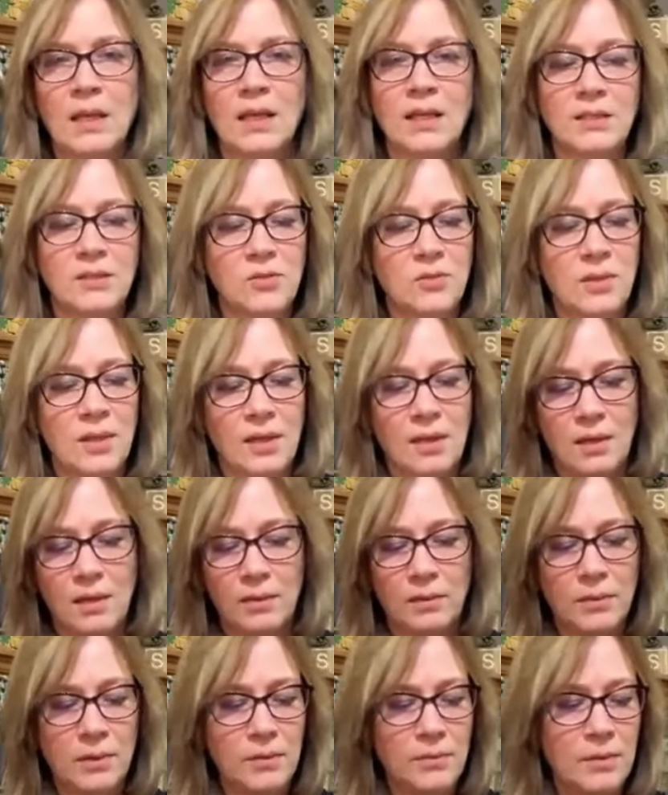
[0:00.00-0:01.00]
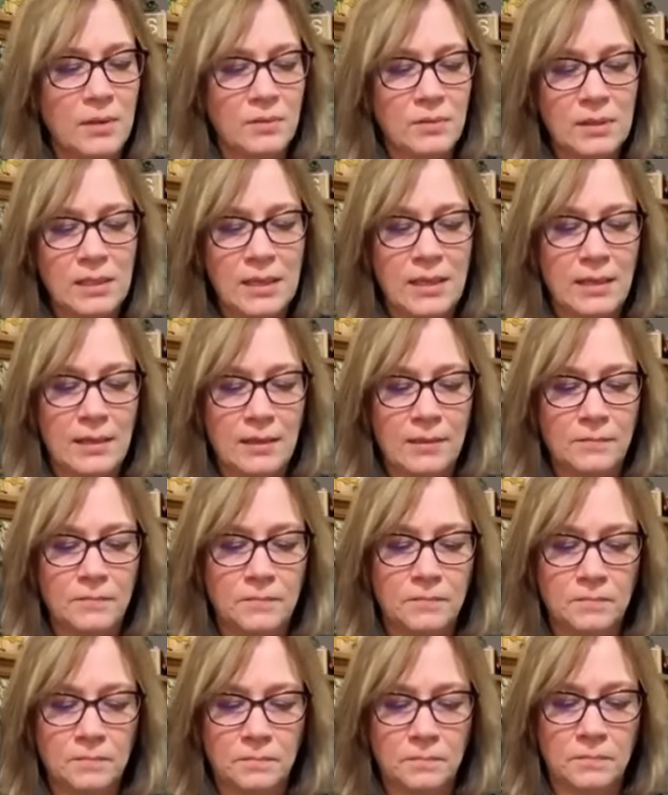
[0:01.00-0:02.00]
And do that all the way around again.
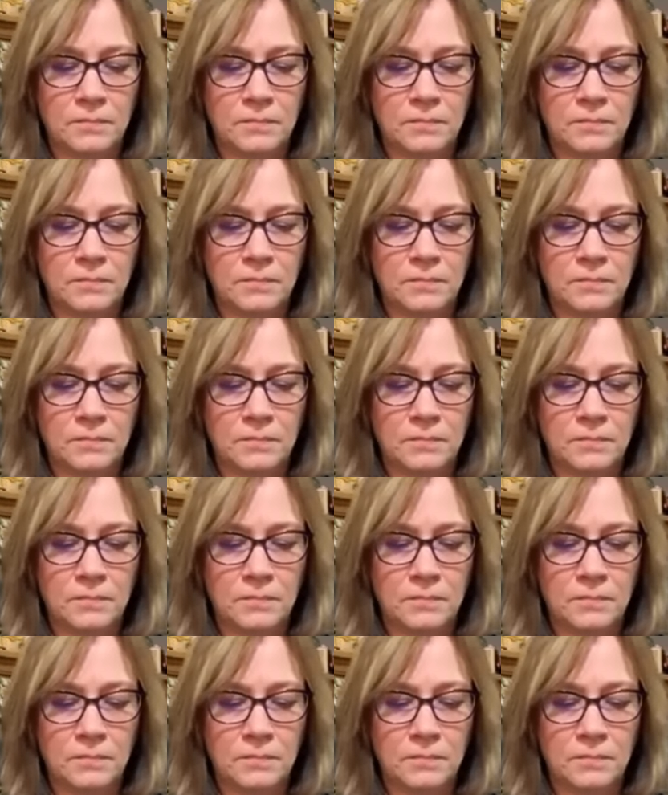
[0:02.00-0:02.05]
